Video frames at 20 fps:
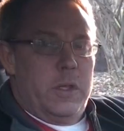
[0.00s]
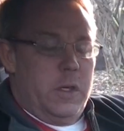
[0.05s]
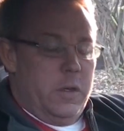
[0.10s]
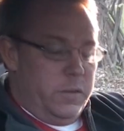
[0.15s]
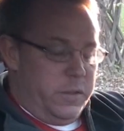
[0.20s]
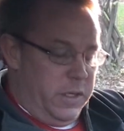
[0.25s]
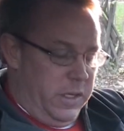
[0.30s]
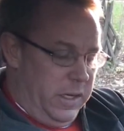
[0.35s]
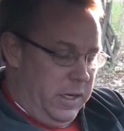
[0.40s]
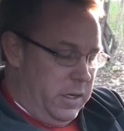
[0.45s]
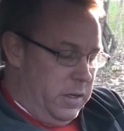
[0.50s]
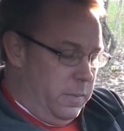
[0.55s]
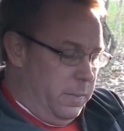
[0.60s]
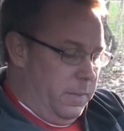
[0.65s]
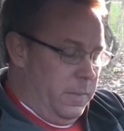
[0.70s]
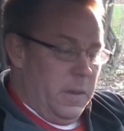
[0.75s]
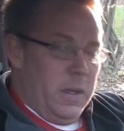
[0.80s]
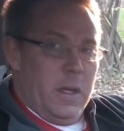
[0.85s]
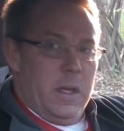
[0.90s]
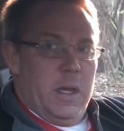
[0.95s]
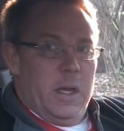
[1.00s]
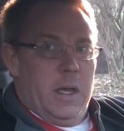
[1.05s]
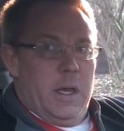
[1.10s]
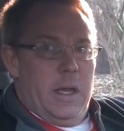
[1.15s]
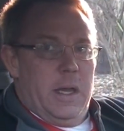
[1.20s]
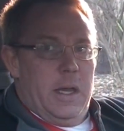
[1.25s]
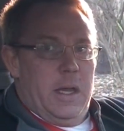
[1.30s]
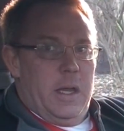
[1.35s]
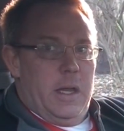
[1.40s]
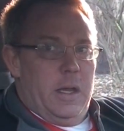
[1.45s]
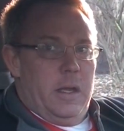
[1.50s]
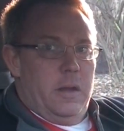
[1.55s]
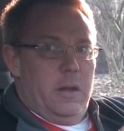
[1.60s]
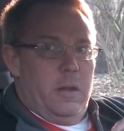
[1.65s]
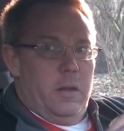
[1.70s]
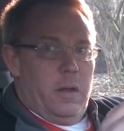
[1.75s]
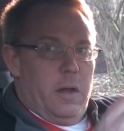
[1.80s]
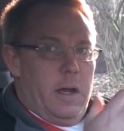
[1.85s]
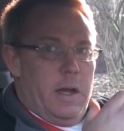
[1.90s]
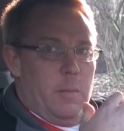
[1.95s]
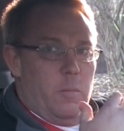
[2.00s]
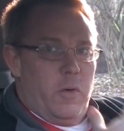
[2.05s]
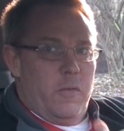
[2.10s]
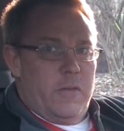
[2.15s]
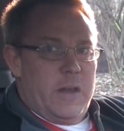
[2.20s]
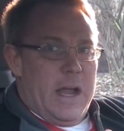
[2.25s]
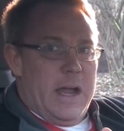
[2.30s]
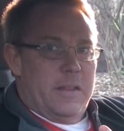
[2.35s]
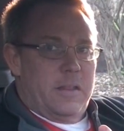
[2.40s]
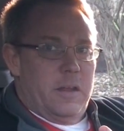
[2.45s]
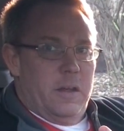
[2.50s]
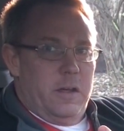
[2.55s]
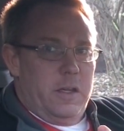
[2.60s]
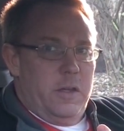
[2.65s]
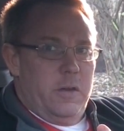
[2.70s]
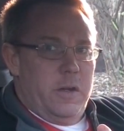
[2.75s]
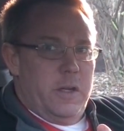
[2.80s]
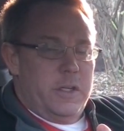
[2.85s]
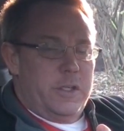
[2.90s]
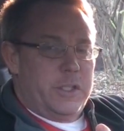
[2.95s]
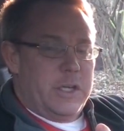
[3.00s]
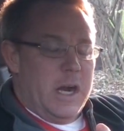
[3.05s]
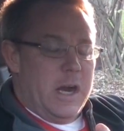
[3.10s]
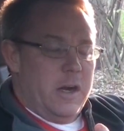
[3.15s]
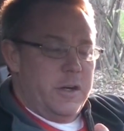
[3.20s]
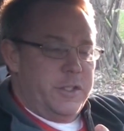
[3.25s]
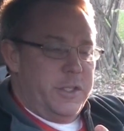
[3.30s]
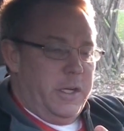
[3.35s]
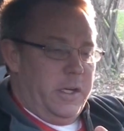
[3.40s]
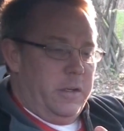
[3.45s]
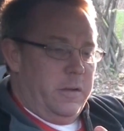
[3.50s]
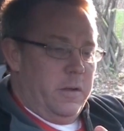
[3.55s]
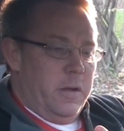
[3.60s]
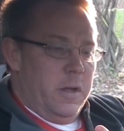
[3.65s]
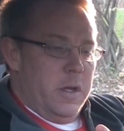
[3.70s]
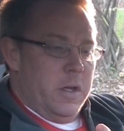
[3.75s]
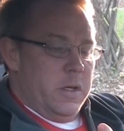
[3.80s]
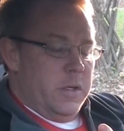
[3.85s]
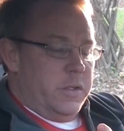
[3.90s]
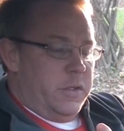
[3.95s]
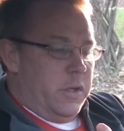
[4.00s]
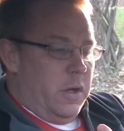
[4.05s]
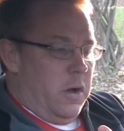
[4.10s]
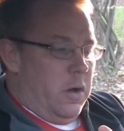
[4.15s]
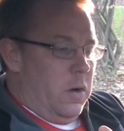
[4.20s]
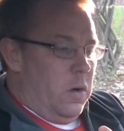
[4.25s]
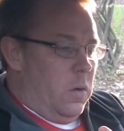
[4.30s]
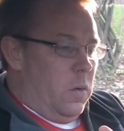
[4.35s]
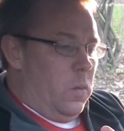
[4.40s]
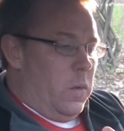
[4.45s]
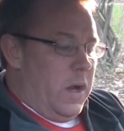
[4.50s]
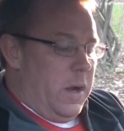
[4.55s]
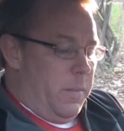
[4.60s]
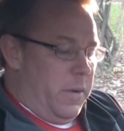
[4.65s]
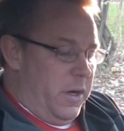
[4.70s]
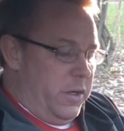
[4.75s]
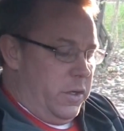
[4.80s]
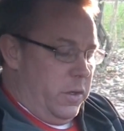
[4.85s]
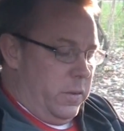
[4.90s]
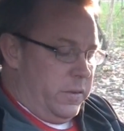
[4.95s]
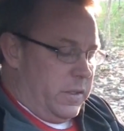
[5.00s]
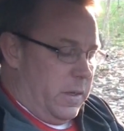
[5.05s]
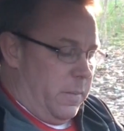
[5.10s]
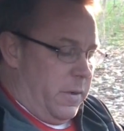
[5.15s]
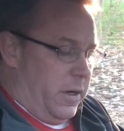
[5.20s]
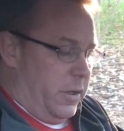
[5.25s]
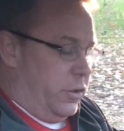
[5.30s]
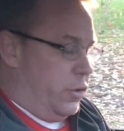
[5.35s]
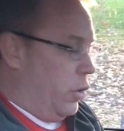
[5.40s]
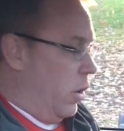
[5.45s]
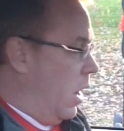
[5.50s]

with UTM, and we've got the unit charging. So what I'm going to do is I'm going to